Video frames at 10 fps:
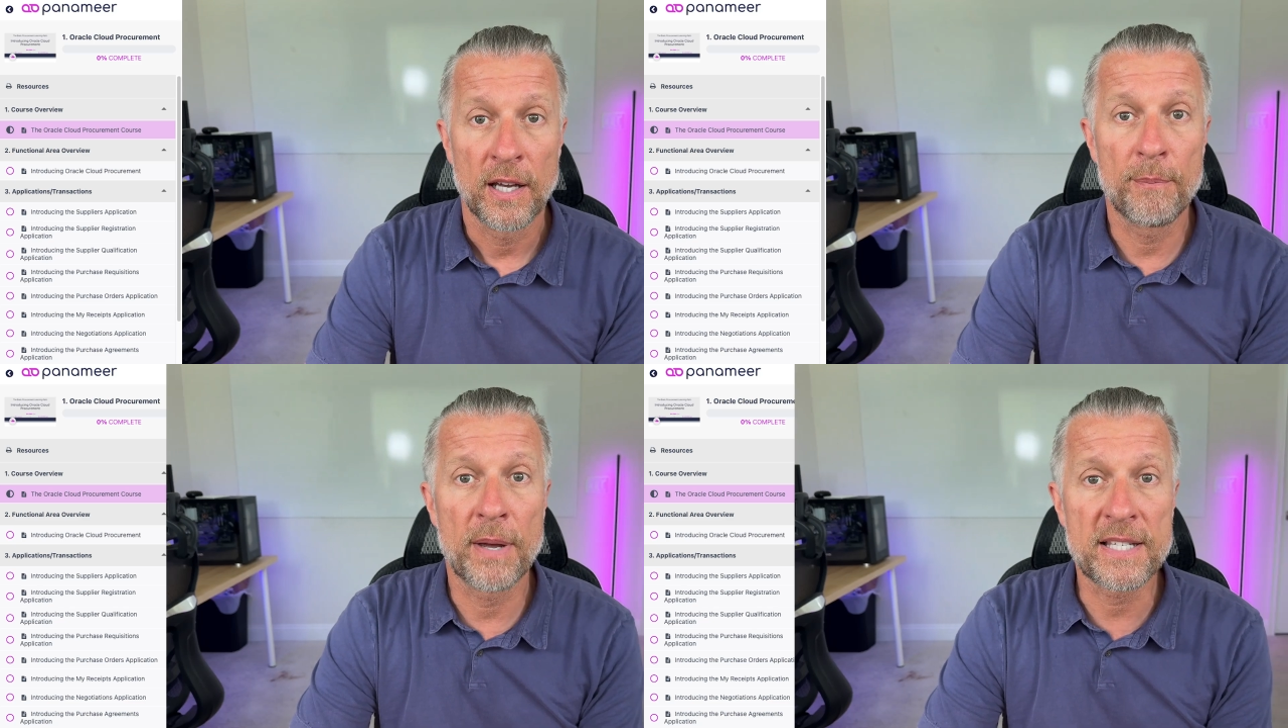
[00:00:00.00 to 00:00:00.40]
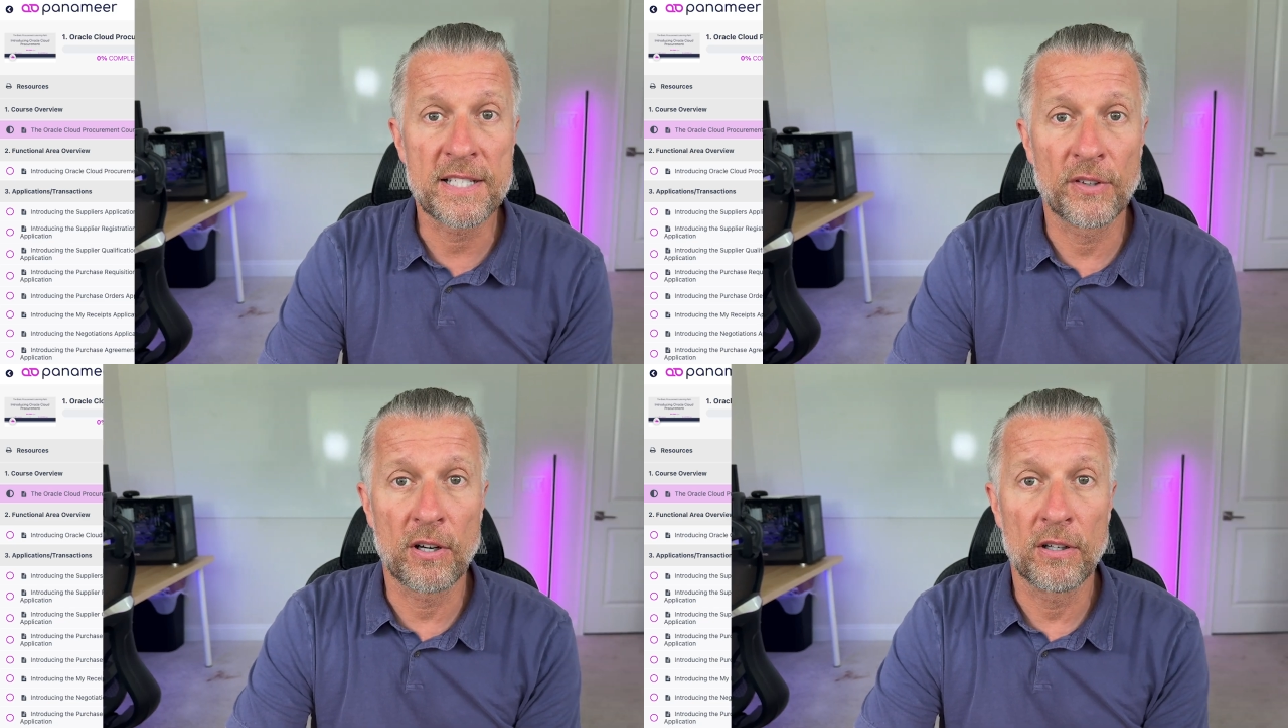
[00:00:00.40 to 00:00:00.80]
And best
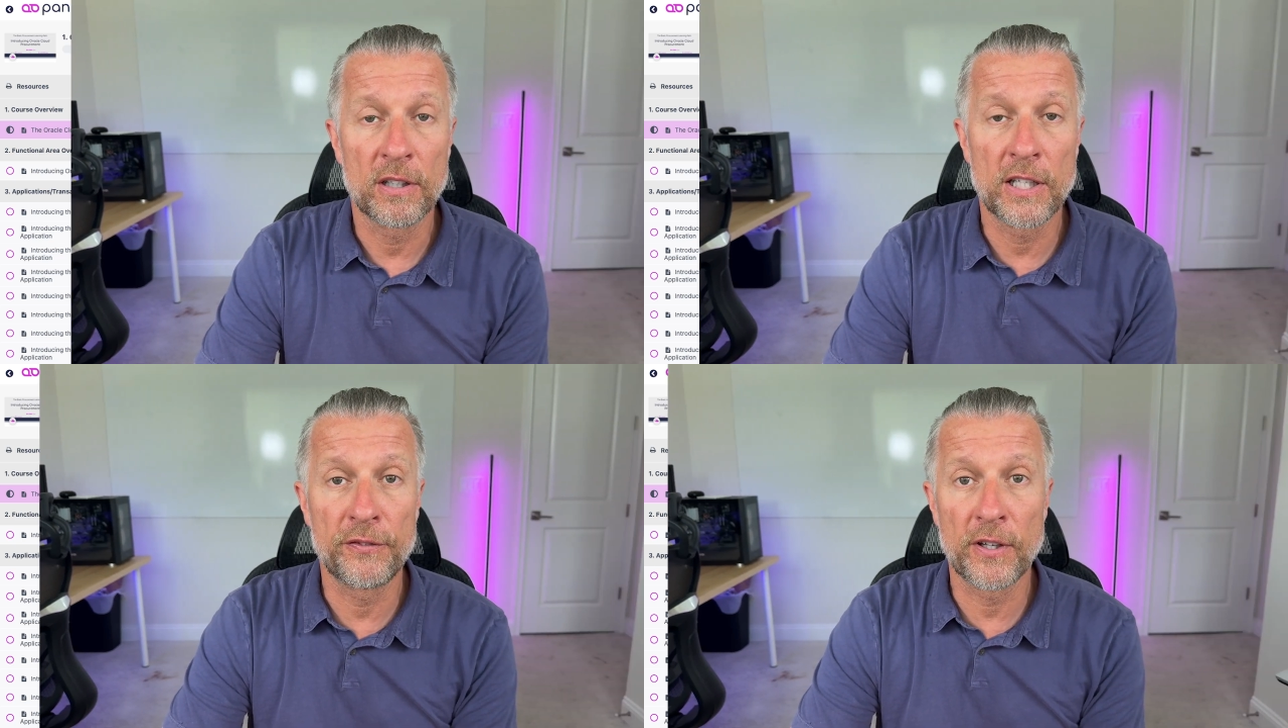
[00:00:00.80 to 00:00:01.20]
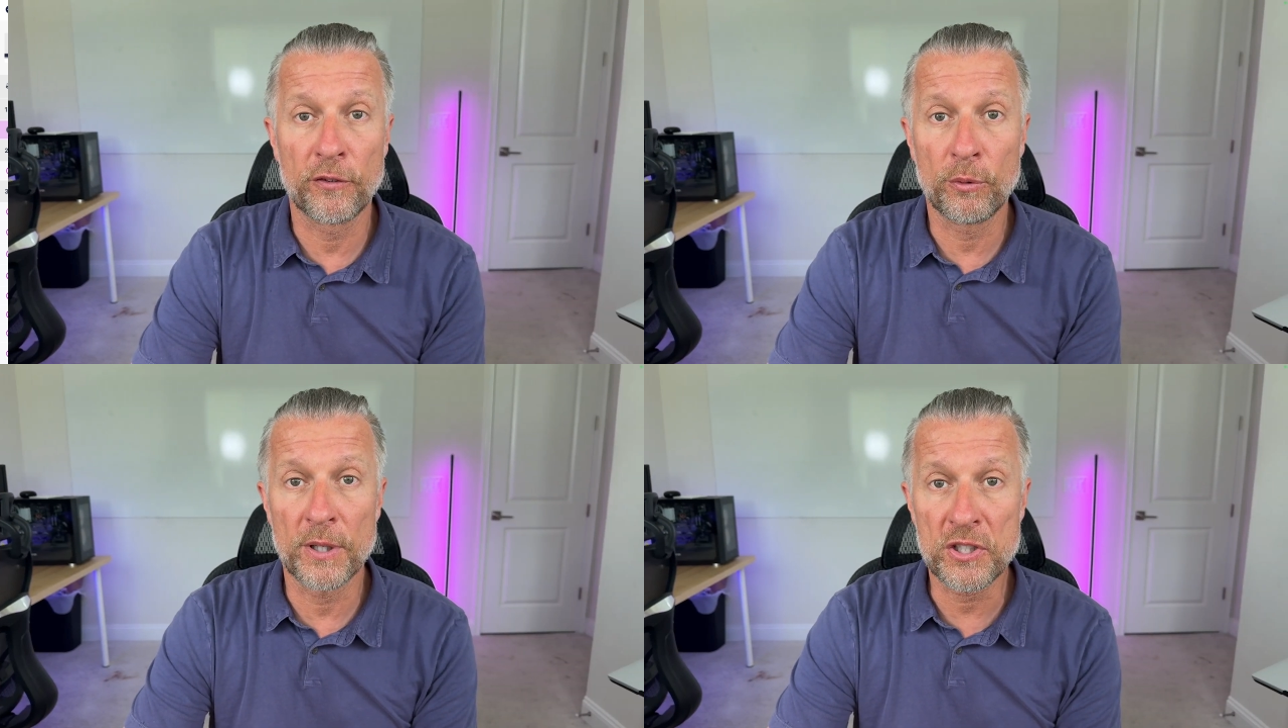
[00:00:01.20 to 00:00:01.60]
of all, if you have
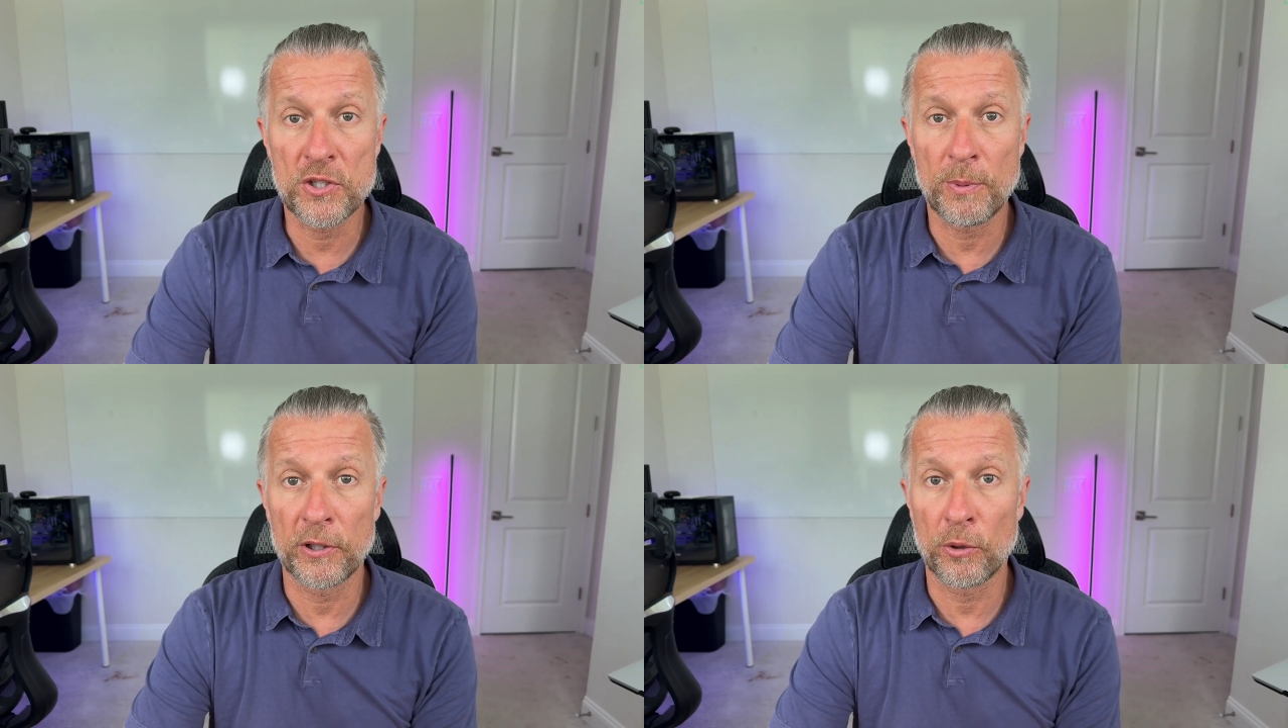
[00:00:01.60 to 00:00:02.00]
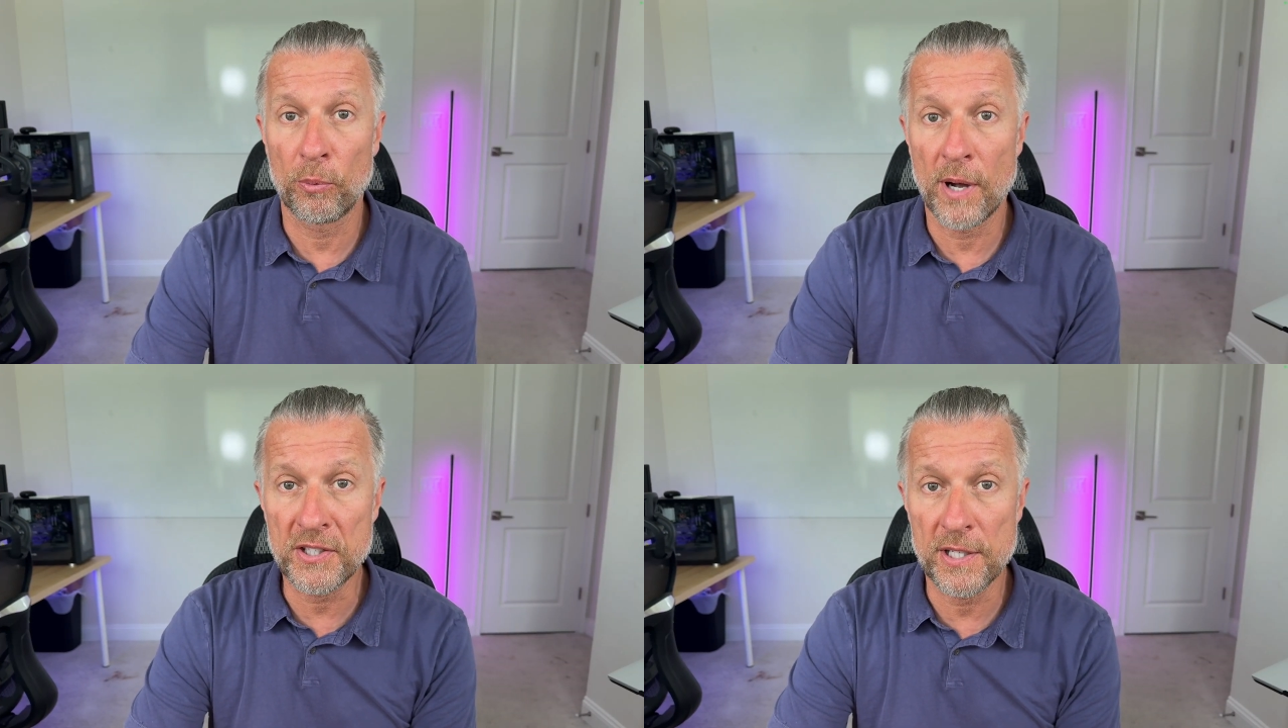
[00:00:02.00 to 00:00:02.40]
questions while you're
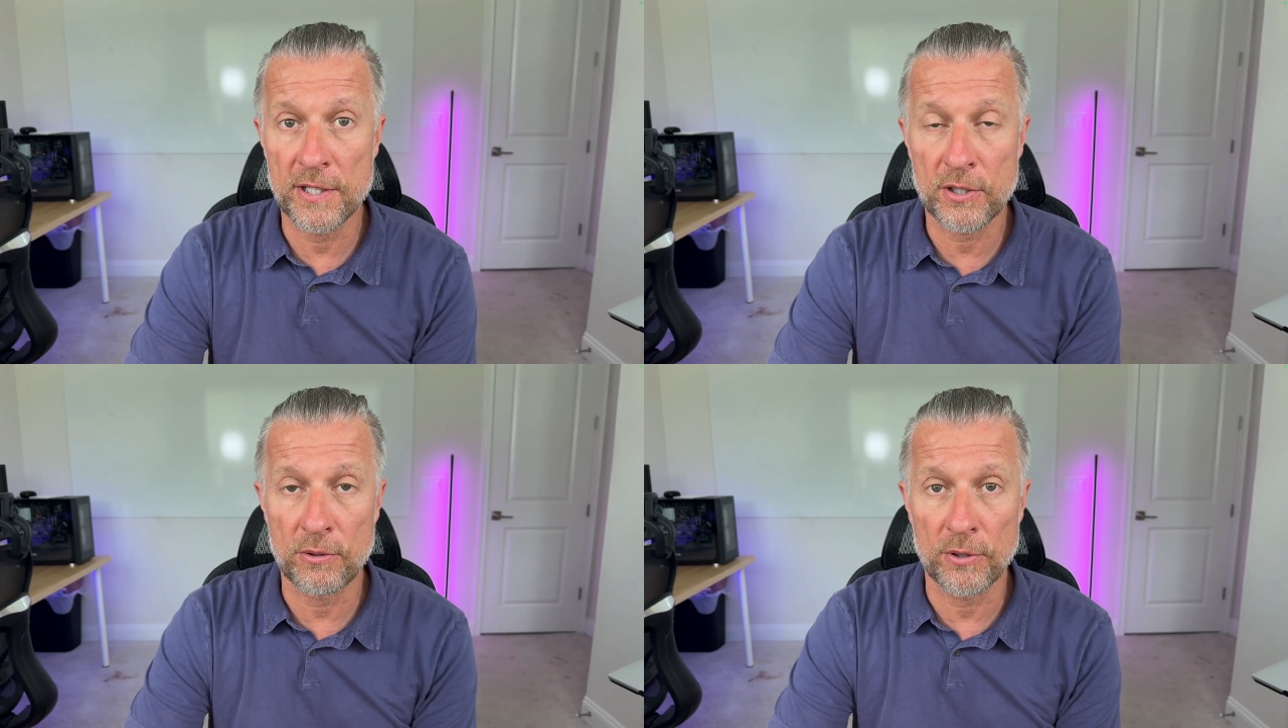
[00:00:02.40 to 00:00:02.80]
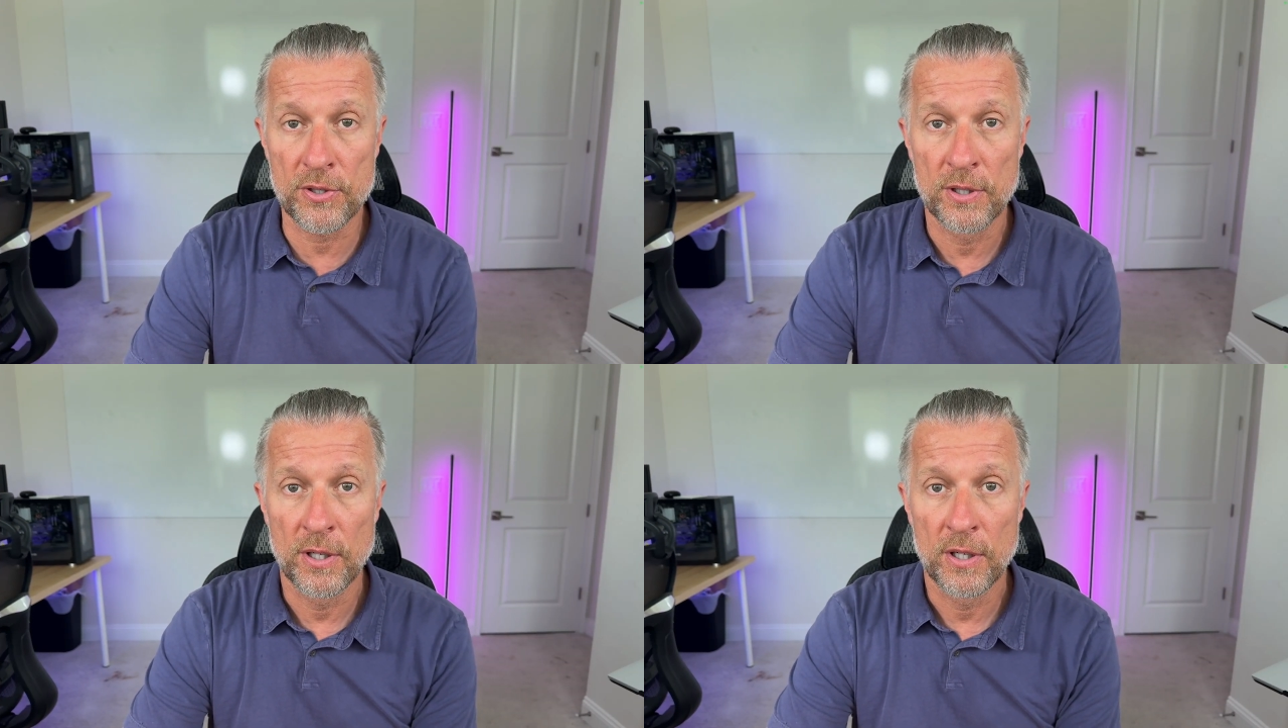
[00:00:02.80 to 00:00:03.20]
watching this course,